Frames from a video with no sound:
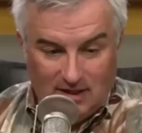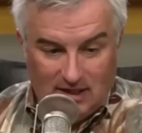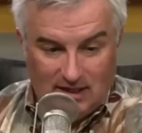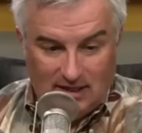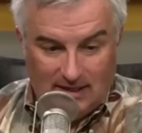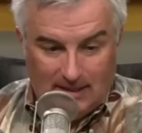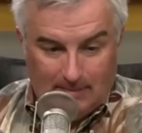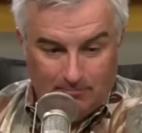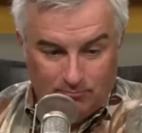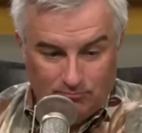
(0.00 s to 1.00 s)

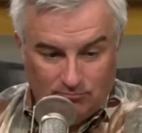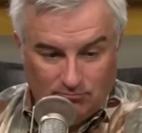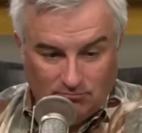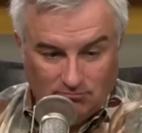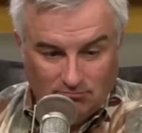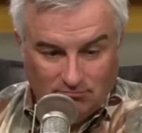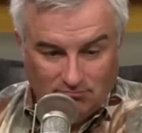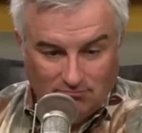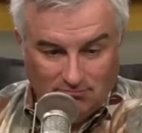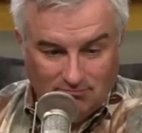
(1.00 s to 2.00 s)

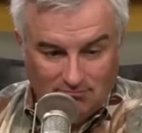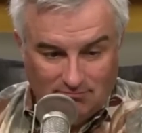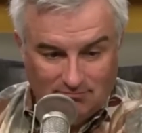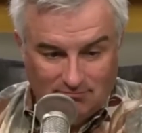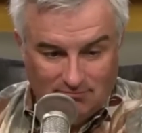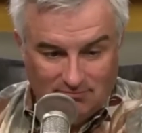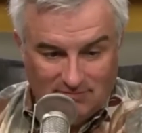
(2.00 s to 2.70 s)
Um,